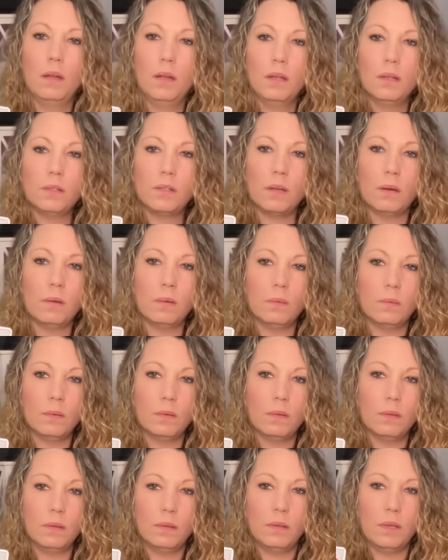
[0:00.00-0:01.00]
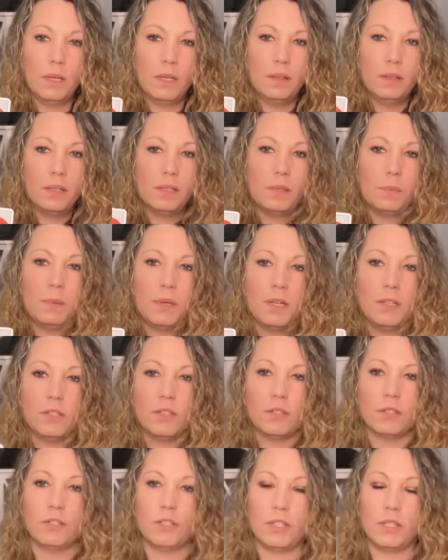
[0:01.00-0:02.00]
So in this
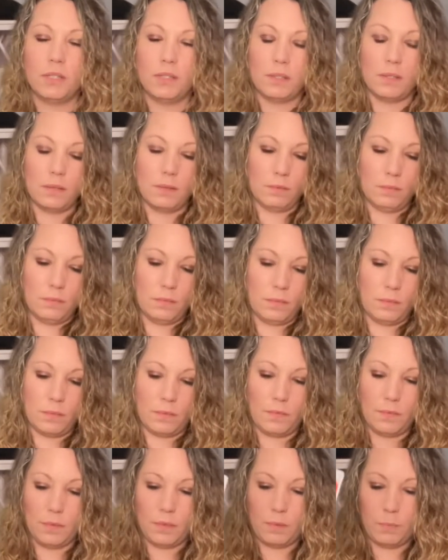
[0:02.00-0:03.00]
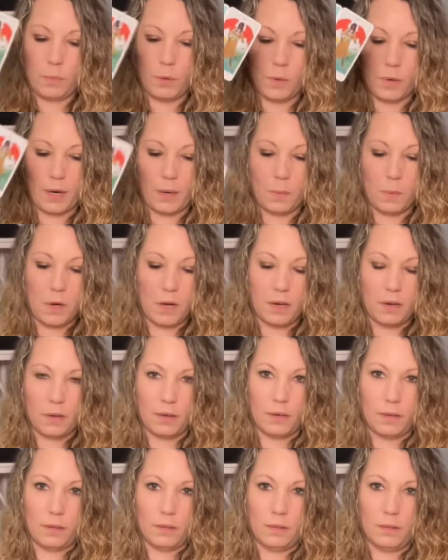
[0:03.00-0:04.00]
picture, she's pouring
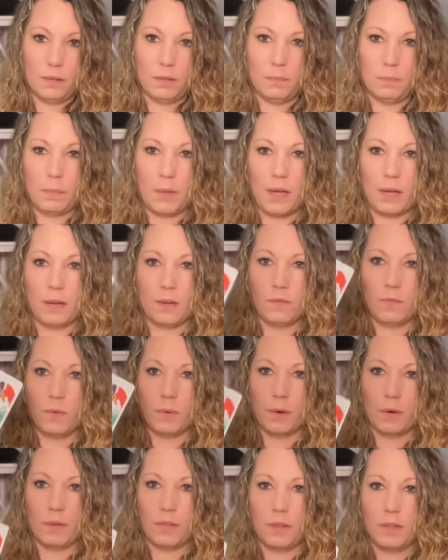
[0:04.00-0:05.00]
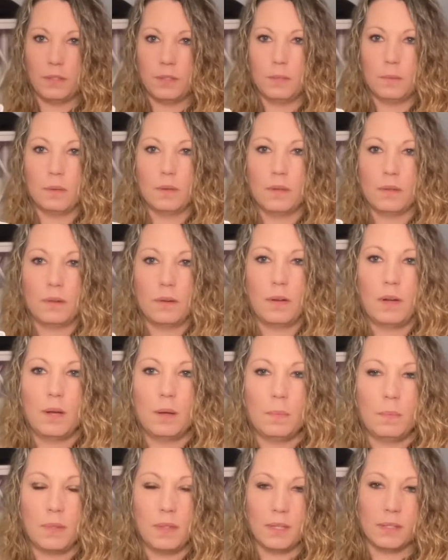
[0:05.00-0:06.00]
water back and forth into another
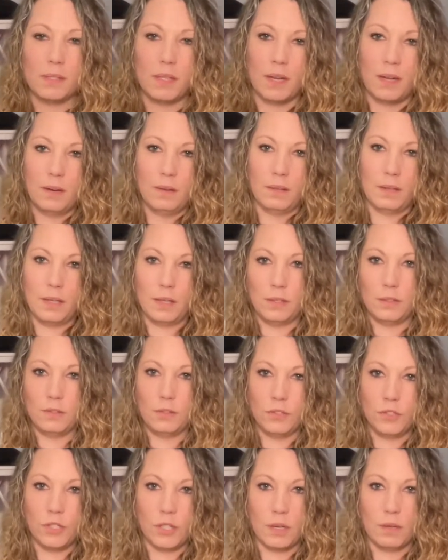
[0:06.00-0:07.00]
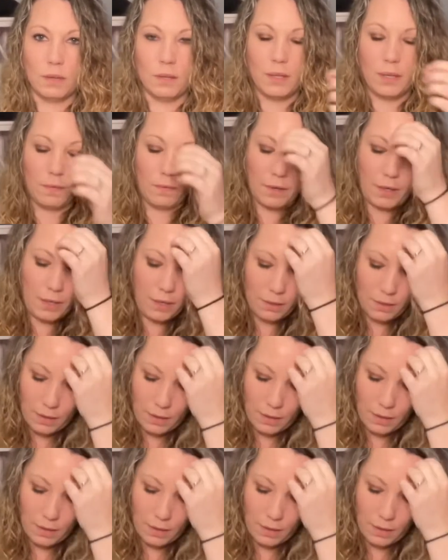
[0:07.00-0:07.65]
cup, and that's kind of like juggling, right?